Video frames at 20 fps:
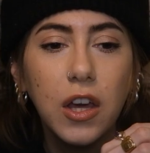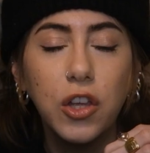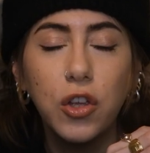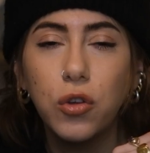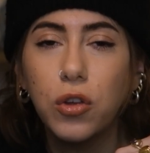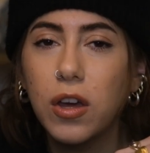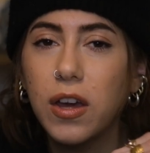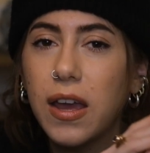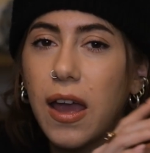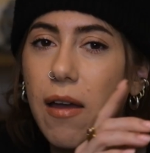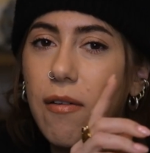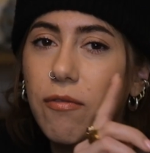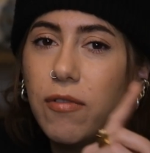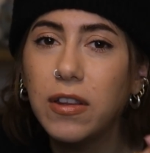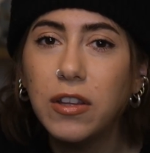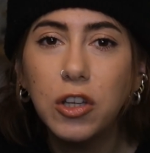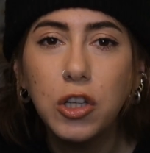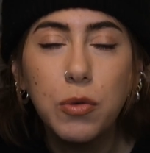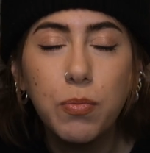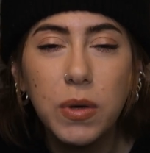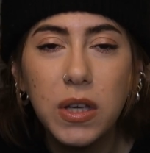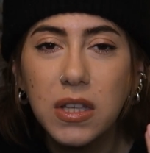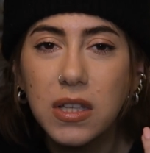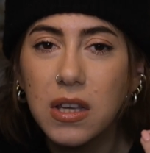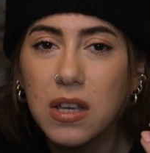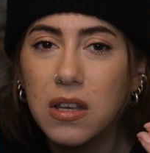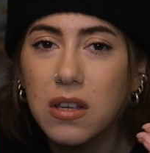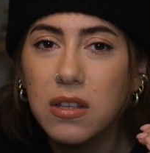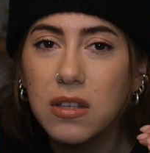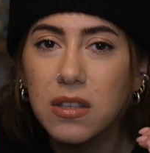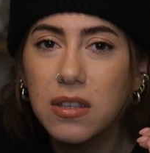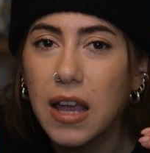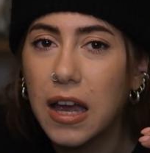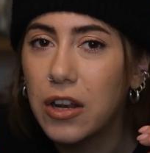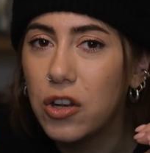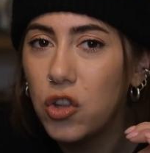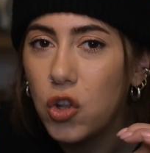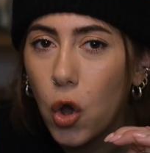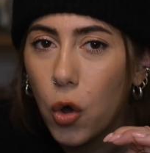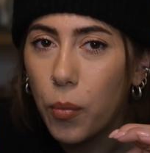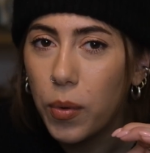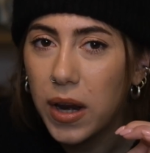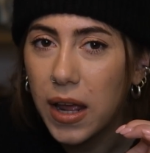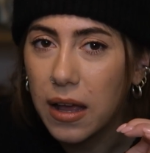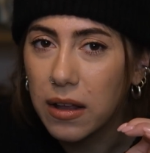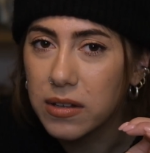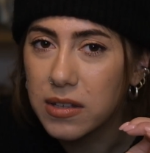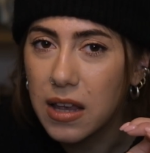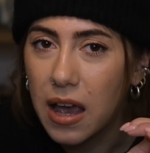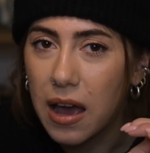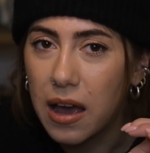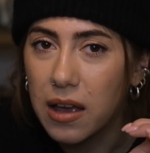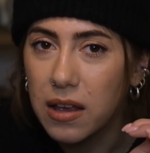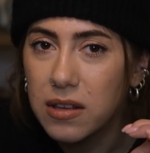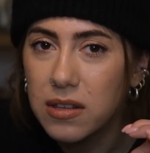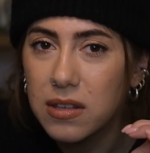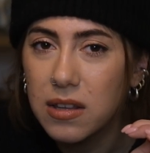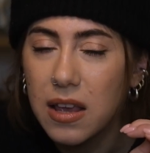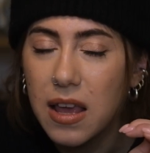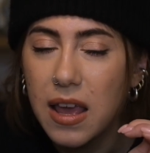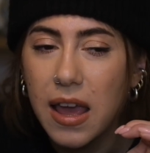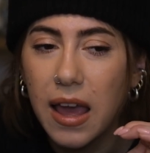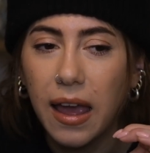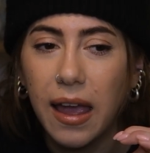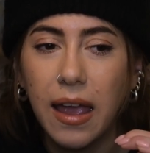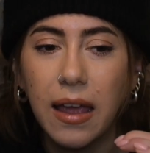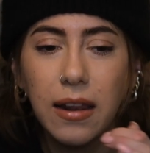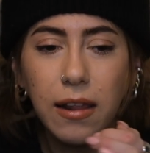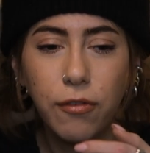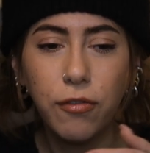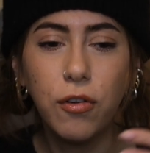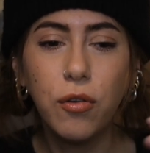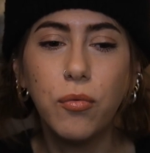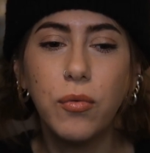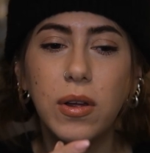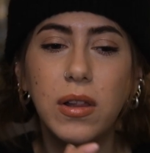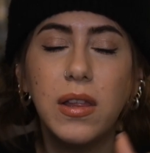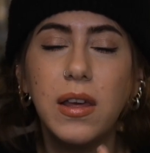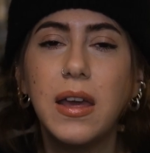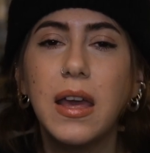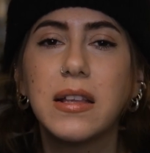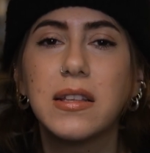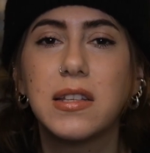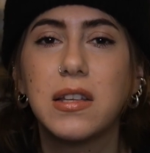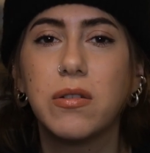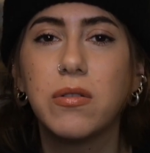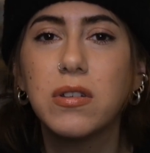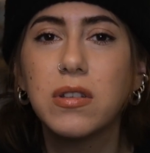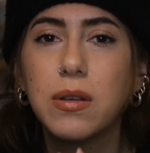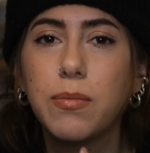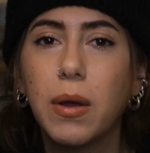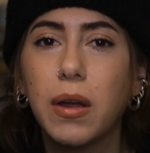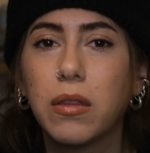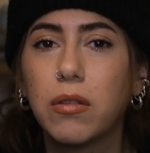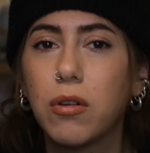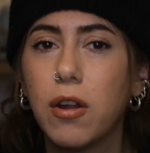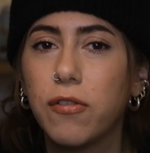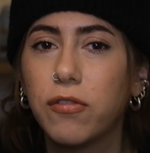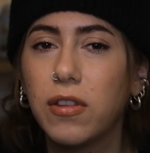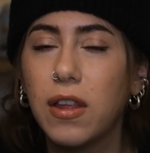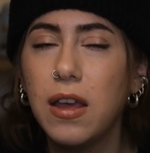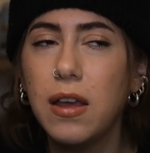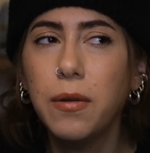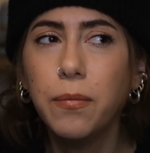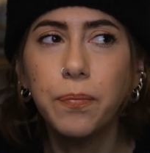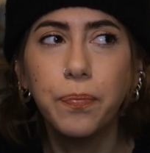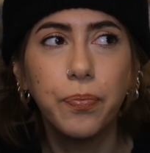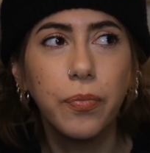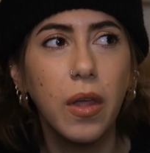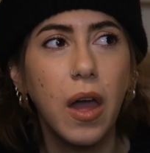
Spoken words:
You can get vintage pieces that nobody else has, and if you really get serious about thrifting,